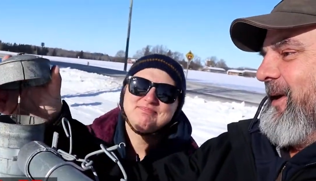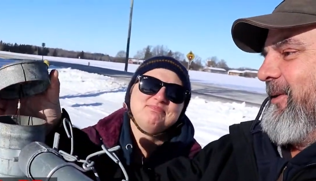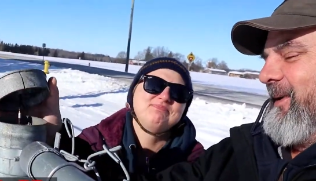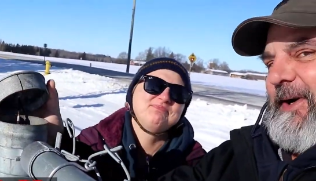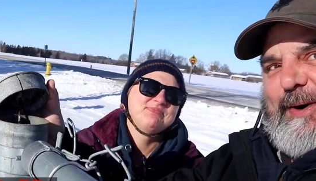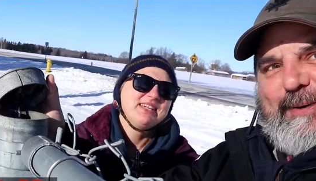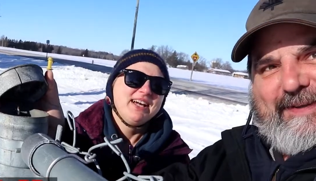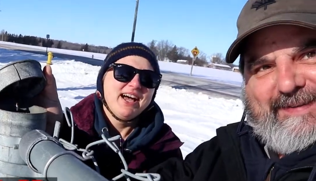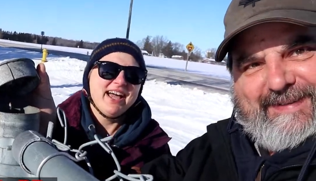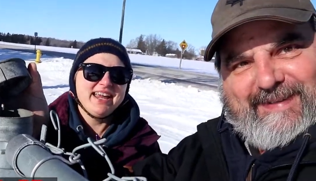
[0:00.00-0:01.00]
Speaker 1: there we go.
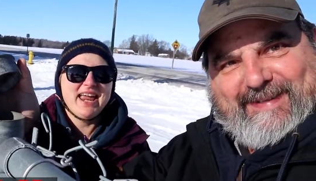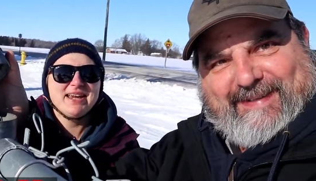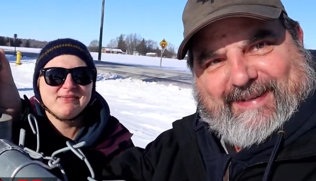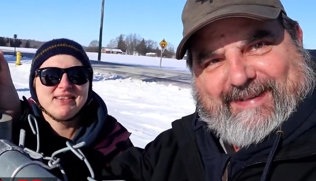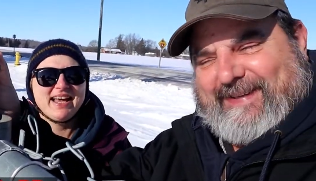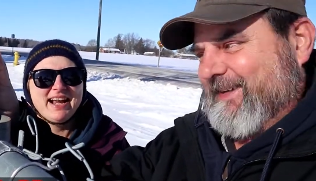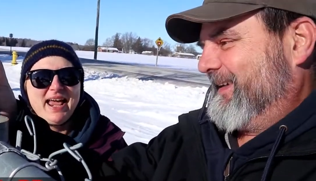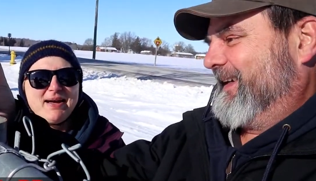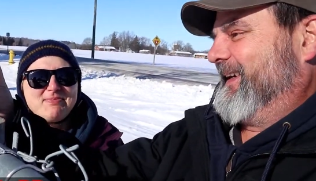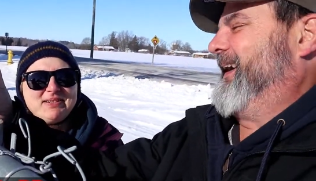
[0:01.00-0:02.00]
I hate when that
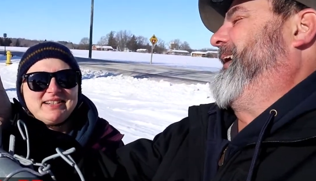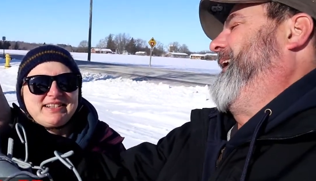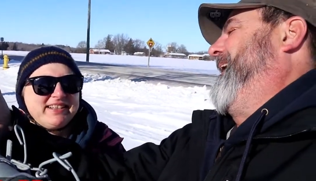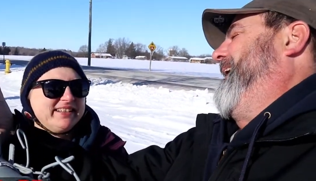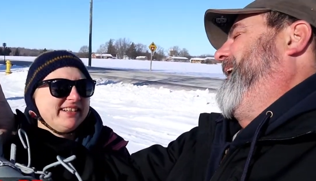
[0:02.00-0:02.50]
happens.